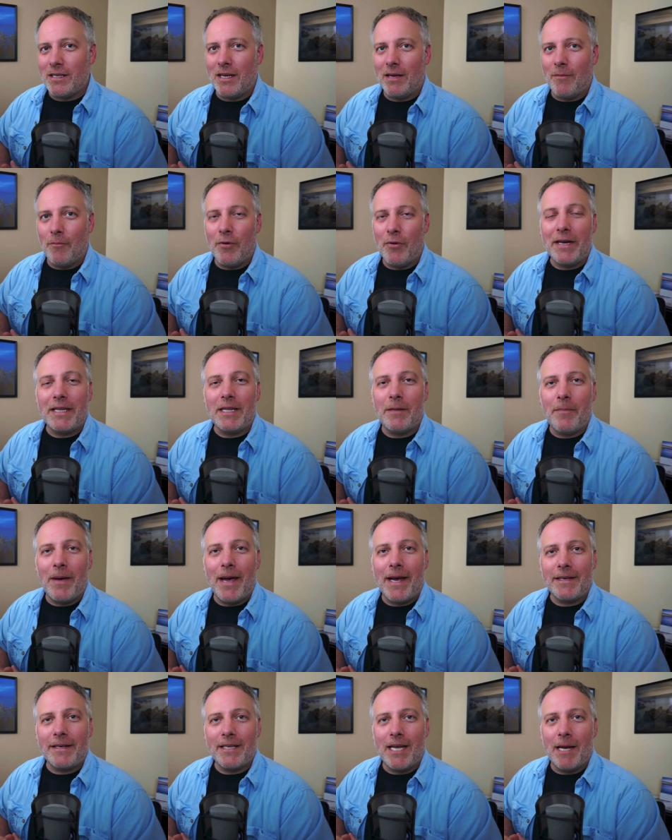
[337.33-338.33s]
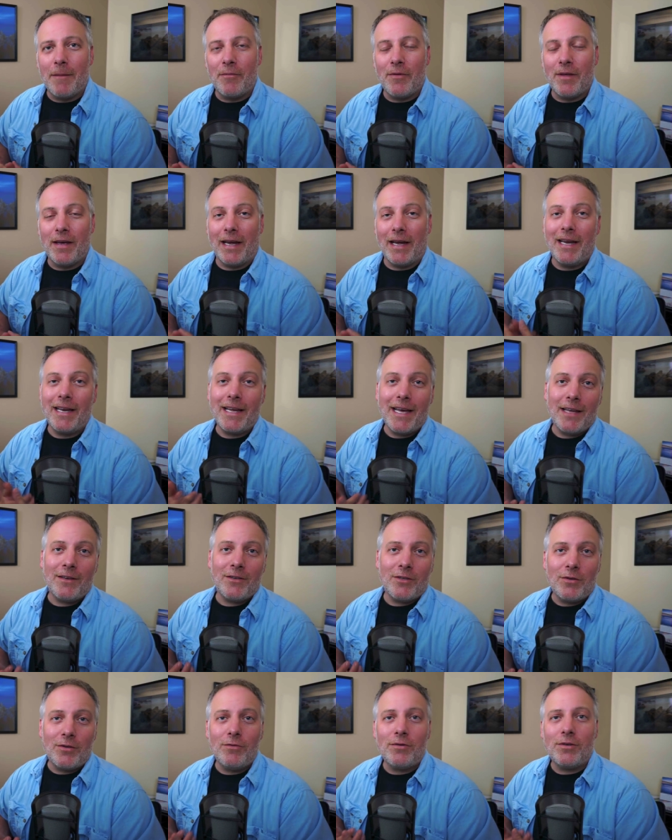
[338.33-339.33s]
break the bank type thing, and you
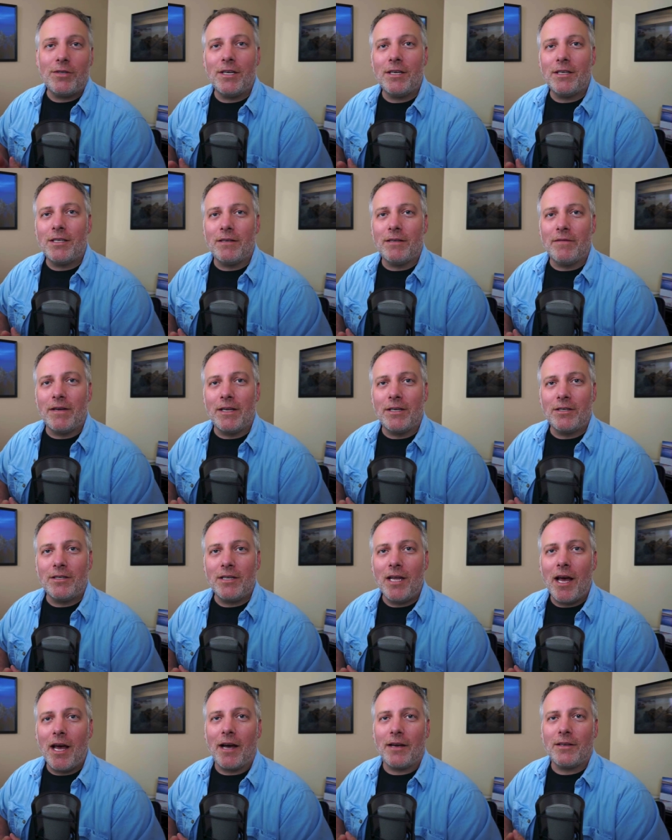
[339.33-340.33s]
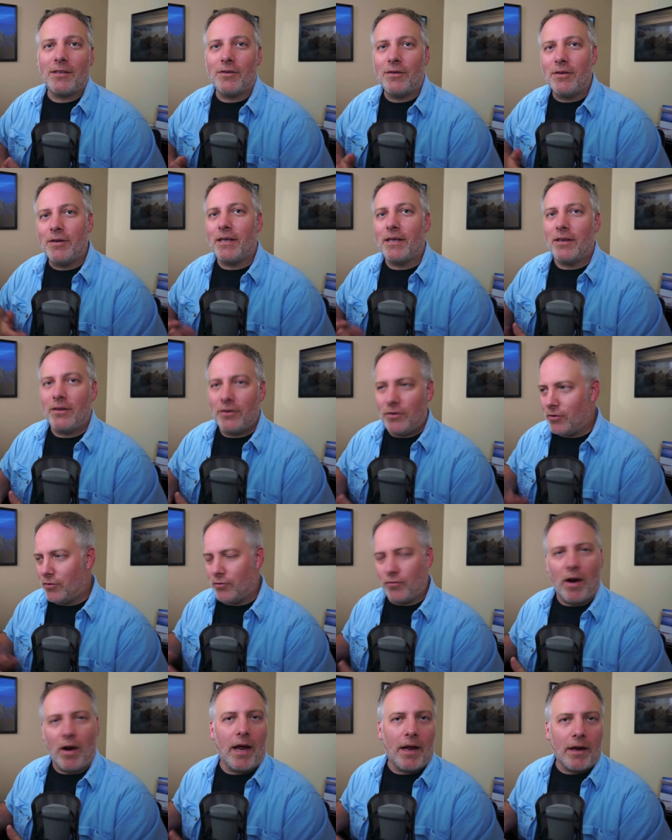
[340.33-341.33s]
get 2 sheets of each stock, so you can
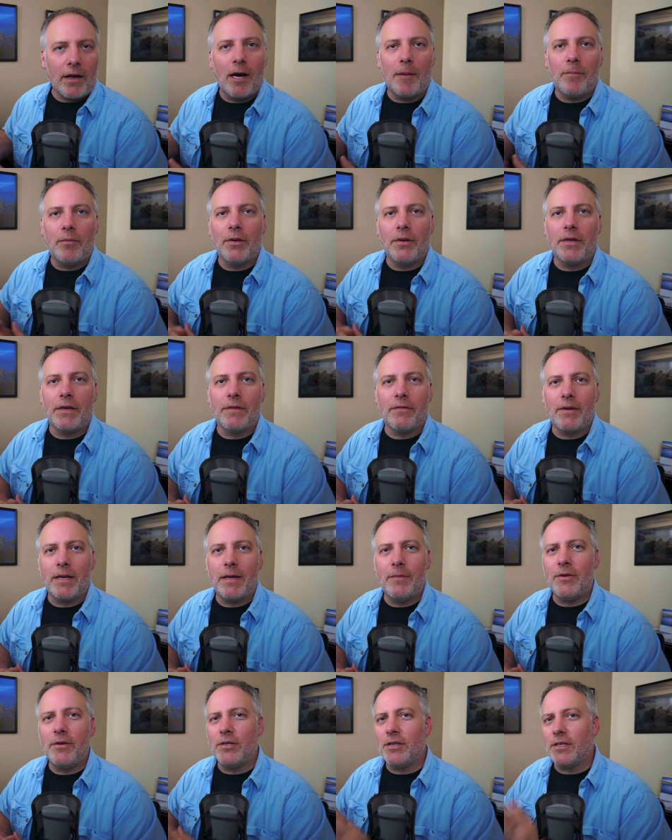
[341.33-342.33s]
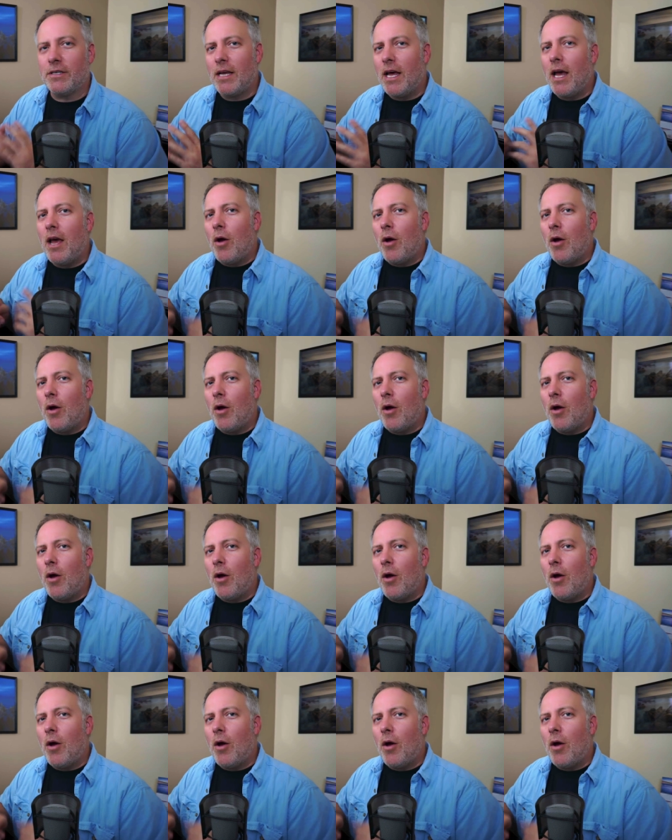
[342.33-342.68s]
try a couple of different images.